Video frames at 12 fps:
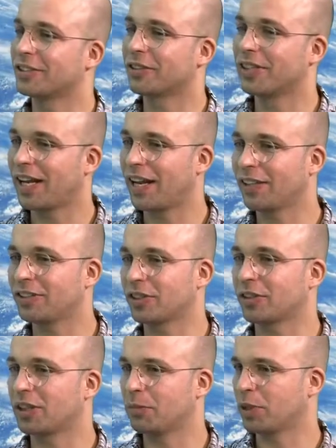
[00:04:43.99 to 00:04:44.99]
So the Netherlands
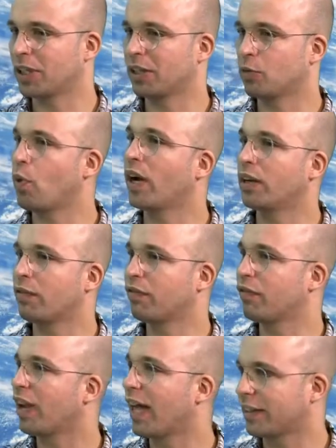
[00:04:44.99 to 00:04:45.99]
are typically quite a
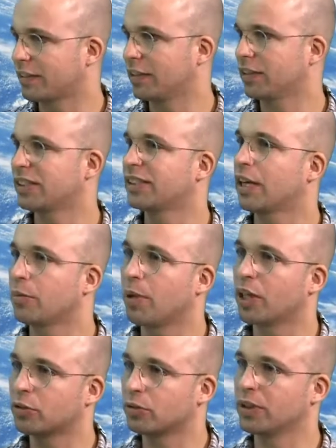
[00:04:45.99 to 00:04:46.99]
flat
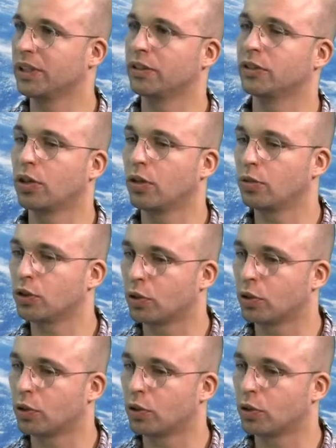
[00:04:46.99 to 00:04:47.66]
sedimentary zone.